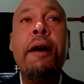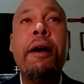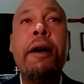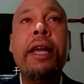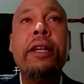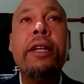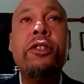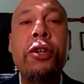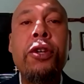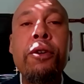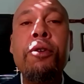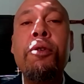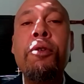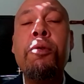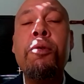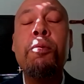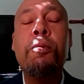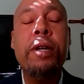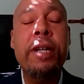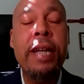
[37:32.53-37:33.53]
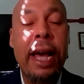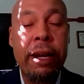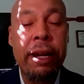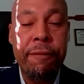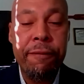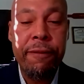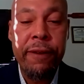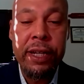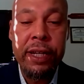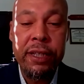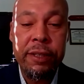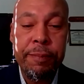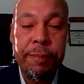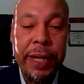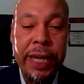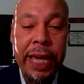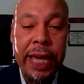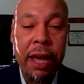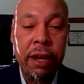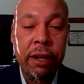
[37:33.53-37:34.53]
Two, we're not afraid to speak
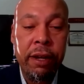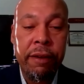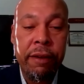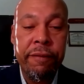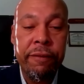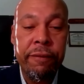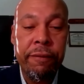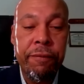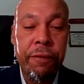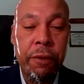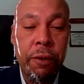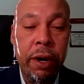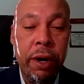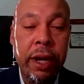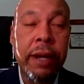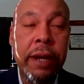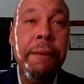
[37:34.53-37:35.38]
out for it.